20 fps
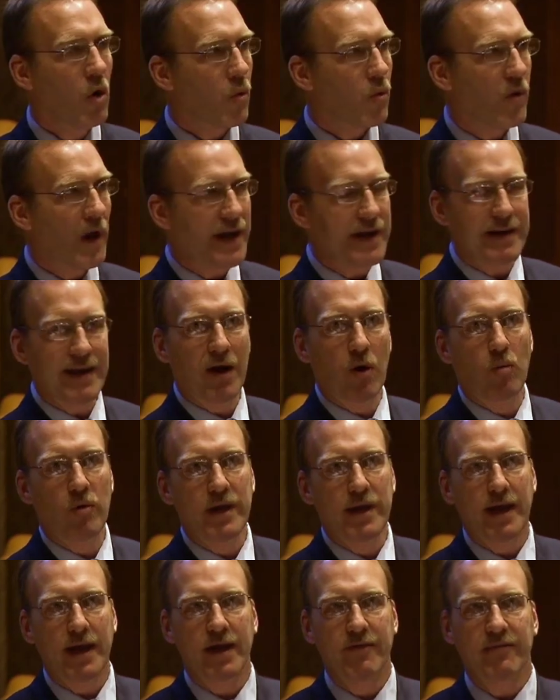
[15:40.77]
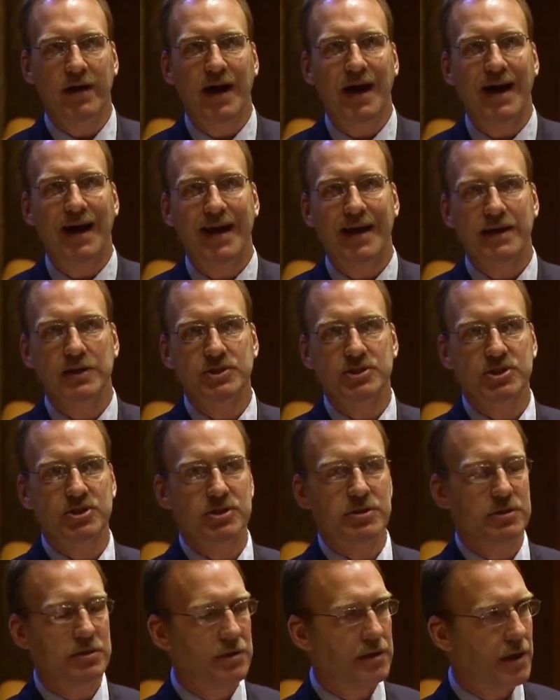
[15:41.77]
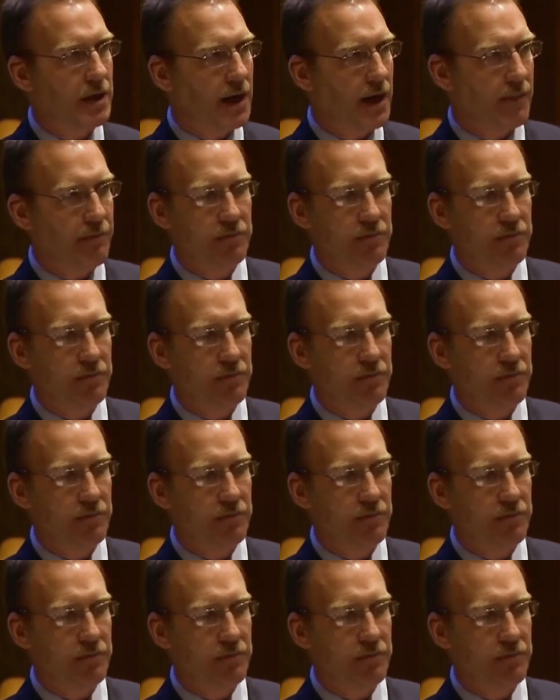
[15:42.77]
Right now we have the highest uh,